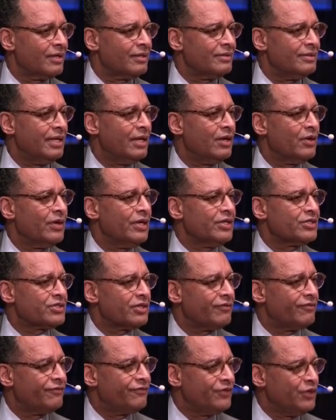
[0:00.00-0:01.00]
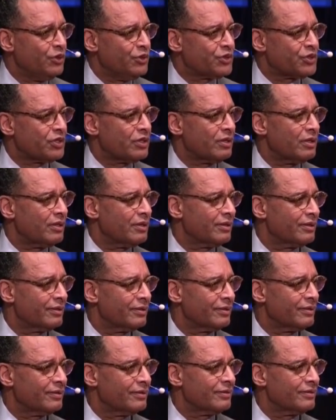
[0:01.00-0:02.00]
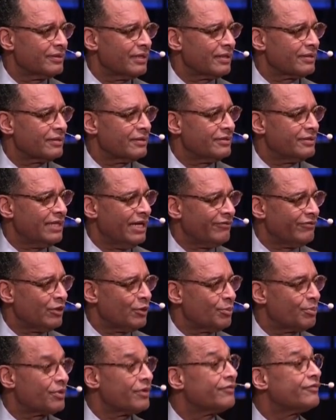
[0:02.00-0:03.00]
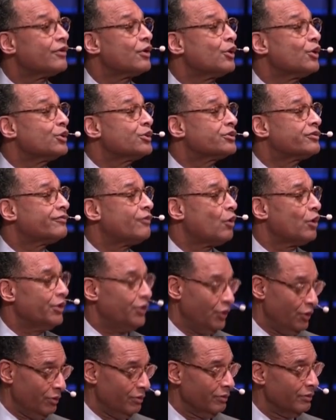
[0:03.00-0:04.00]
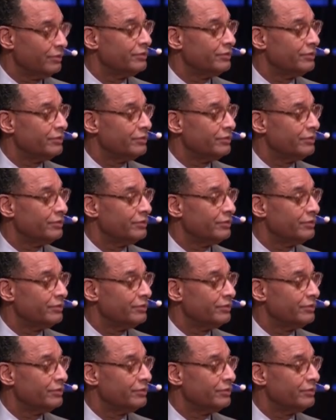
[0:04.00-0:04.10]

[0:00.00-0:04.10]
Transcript: There is a future that the devil prefers for you.